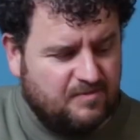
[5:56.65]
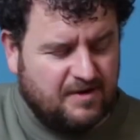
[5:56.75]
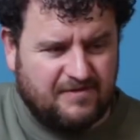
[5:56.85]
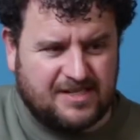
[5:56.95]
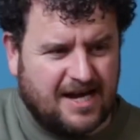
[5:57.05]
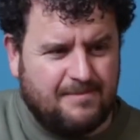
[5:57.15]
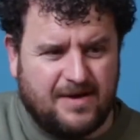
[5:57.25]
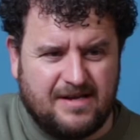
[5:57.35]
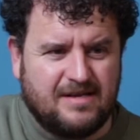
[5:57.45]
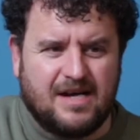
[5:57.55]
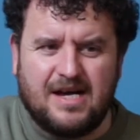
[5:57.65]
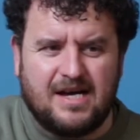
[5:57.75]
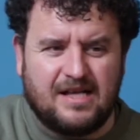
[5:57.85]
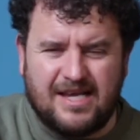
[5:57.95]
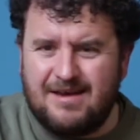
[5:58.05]
If you type in
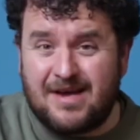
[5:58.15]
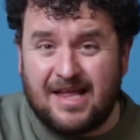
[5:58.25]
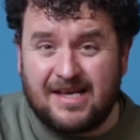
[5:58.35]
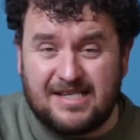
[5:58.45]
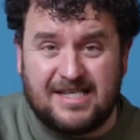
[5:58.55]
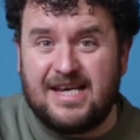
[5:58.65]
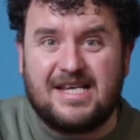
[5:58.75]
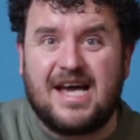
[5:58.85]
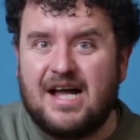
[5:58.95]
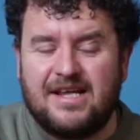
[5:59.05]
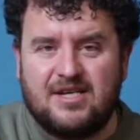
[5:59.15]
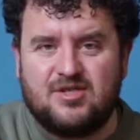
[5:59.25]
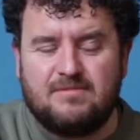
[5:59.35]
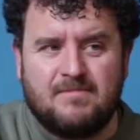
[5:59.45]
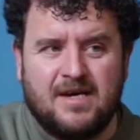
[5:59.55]
Liam Gallagher singing
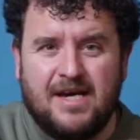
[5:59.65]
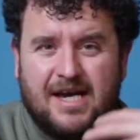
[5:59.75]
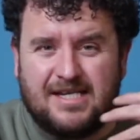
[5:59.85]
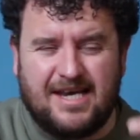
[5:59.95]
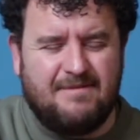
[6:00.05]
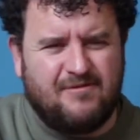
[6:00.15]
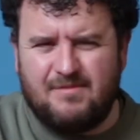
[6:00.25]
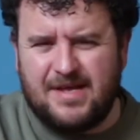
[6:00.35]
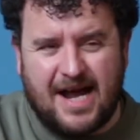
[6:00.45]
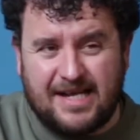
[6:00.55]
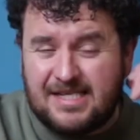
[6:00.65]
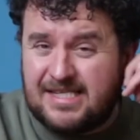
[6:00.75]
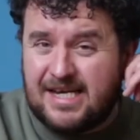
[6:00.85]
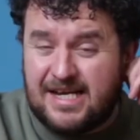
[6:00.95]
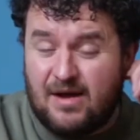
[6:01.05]
Carnation, it's him from the 90s
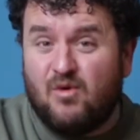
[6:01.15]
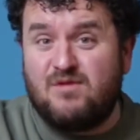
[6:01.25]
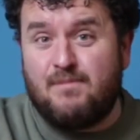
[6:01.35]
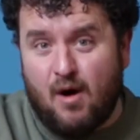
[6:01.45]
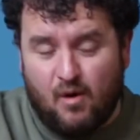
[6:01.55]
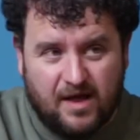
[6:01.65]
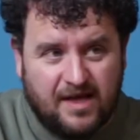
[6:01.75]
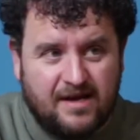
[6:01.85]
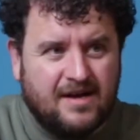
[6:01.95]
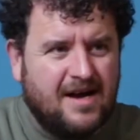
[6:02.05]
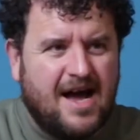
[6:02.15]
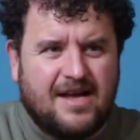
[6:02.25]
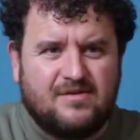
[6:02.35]
singing it with Paul Weller and